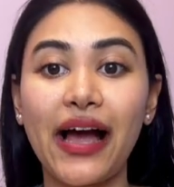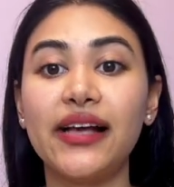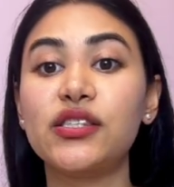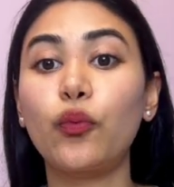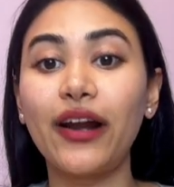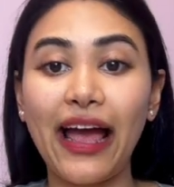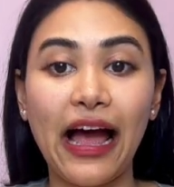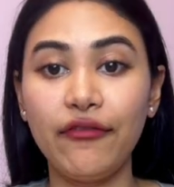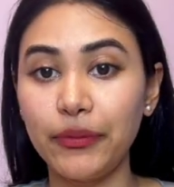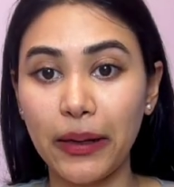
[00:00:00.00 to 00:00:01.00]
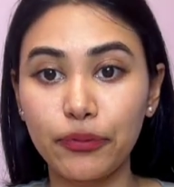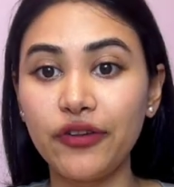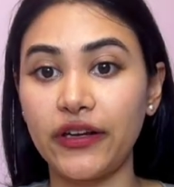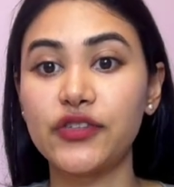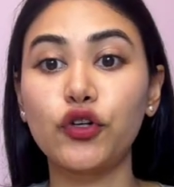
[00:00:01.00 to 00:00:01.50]
as the one I have in my
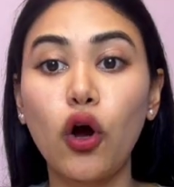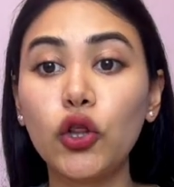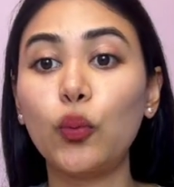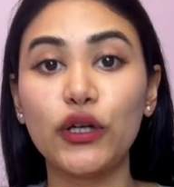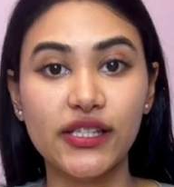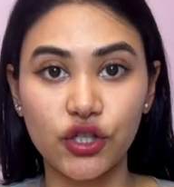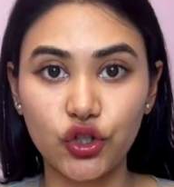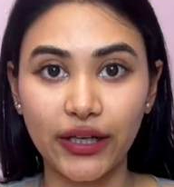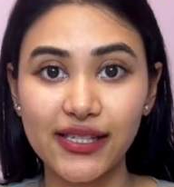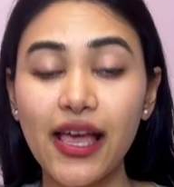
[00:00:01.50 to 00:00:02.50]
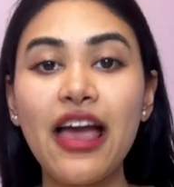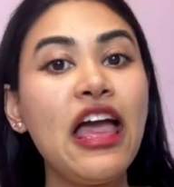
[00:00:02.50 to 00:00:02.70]
prefix for all the words in strings.